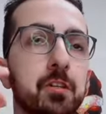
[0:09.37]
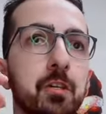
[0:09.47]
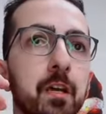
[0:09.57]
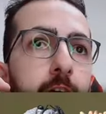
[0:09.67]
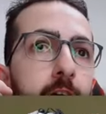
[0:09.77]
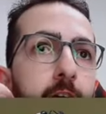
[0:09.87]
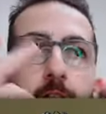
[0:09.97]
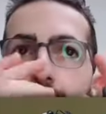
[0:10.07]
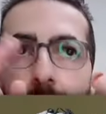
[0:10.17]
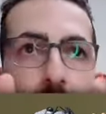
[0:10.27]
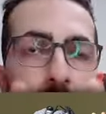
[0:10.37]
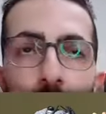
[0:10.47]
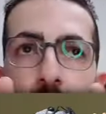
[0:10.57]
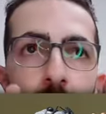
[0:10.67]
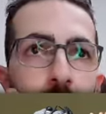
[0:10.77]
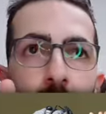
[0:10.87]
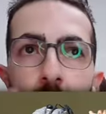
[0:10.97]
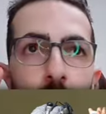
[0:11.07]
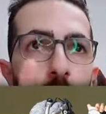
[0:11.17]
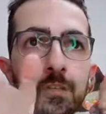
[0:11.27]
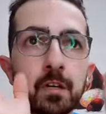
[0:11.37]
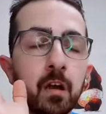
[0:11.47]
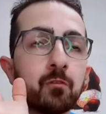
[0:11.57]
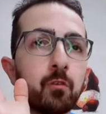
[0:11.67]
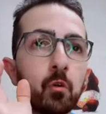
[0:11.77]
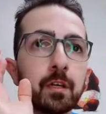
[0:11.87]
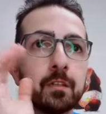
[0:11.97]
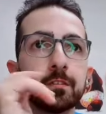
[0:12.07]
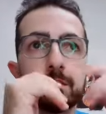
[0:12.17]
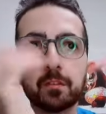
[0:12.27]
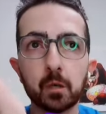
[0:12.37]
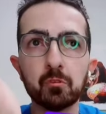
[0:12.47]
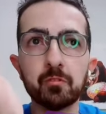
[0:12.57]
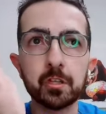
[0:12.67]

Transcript: the blurry vision, feeling like your vision goes in and out of focus,